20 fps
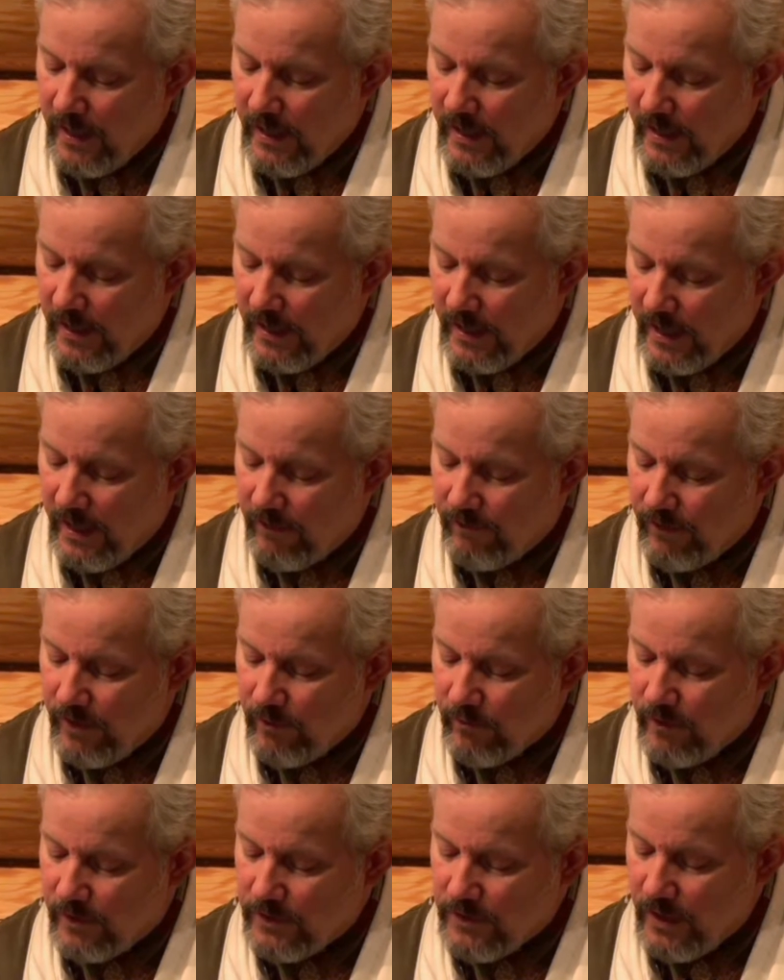And he gave
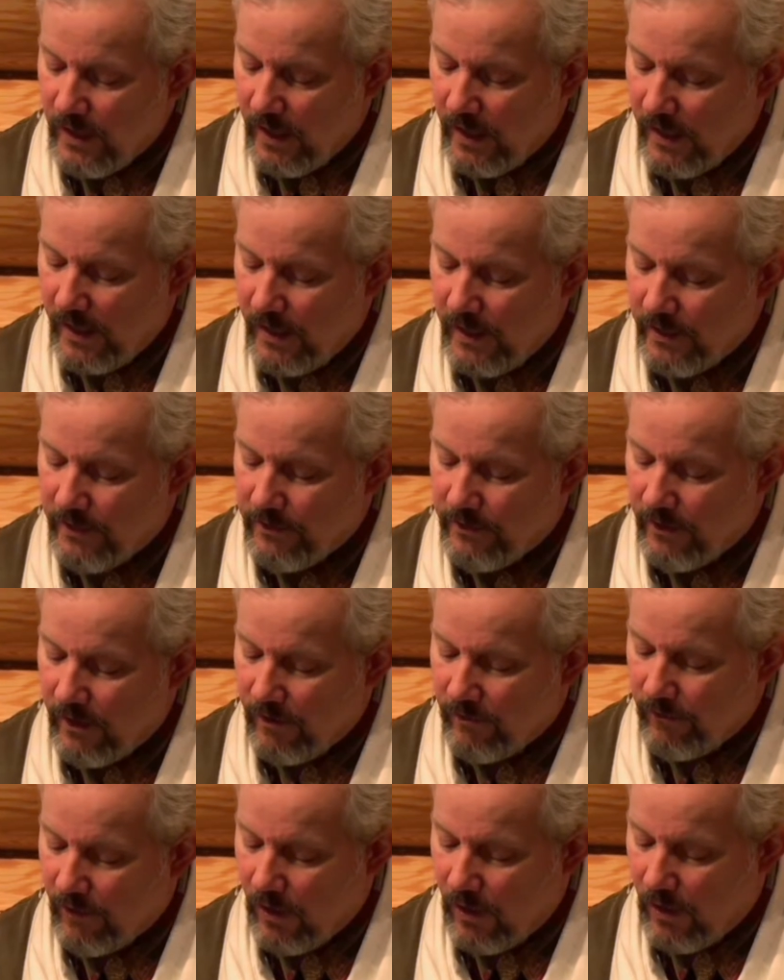him a tithe
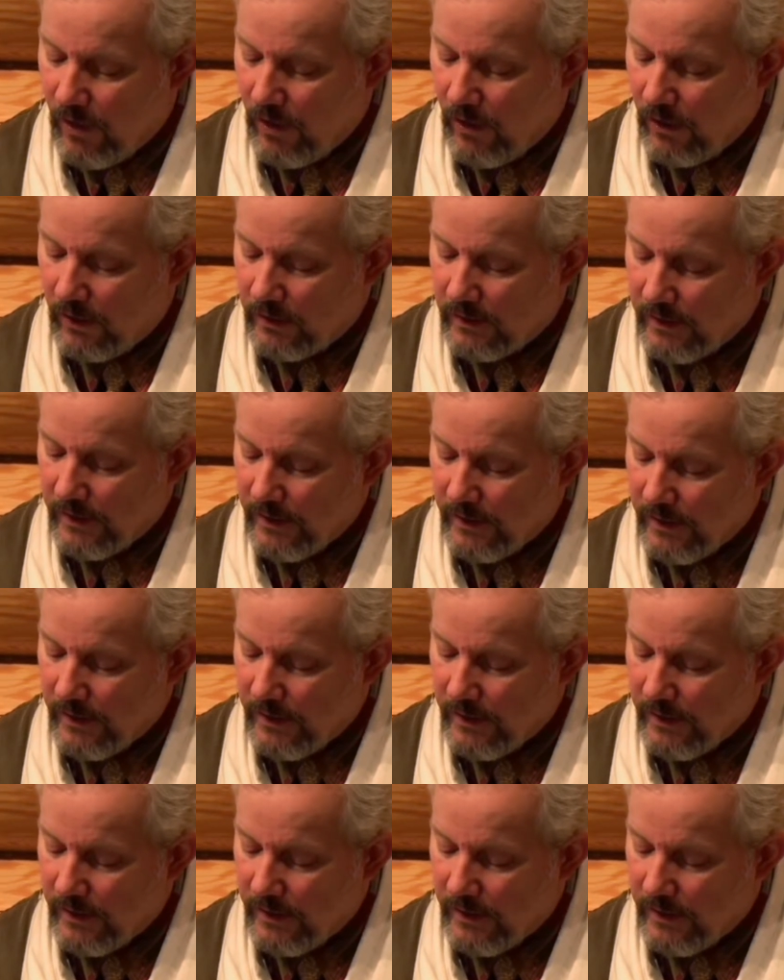of all.